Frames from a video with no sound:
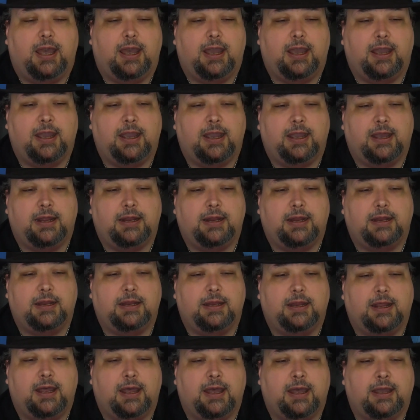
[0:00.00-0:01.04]
And
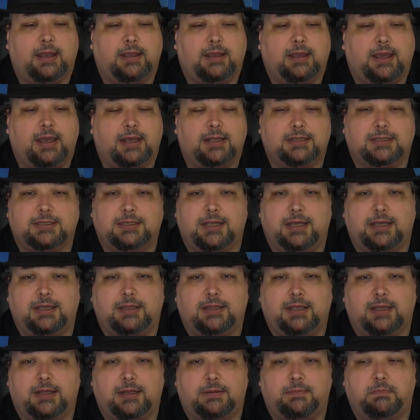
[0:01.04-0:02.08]
I can't say
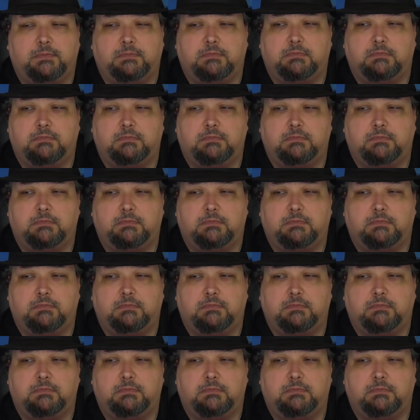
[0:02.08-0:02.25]
that